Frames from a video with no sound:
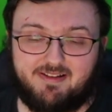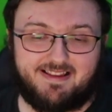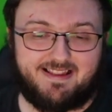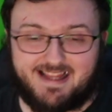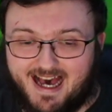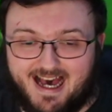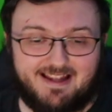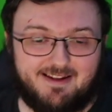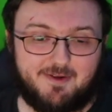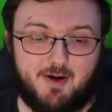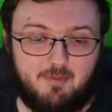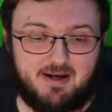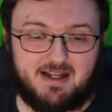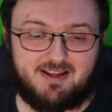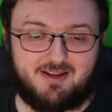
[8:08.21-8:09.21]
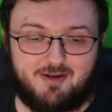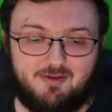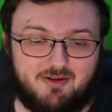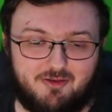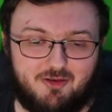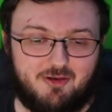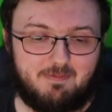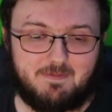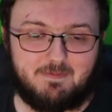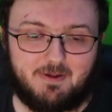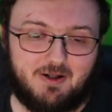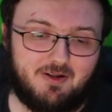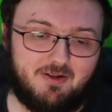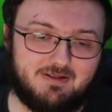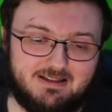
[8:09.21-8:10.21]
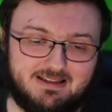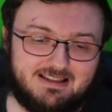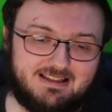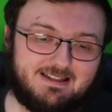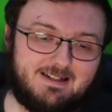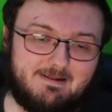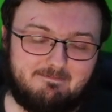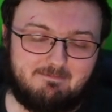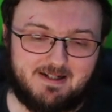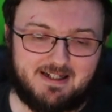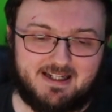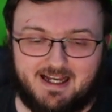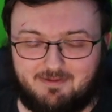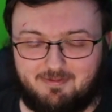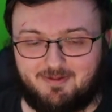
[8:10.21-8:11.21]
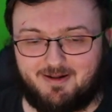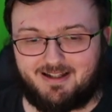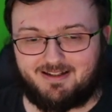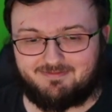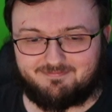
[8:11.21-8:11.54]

not going to the Super Bowl. But guess what?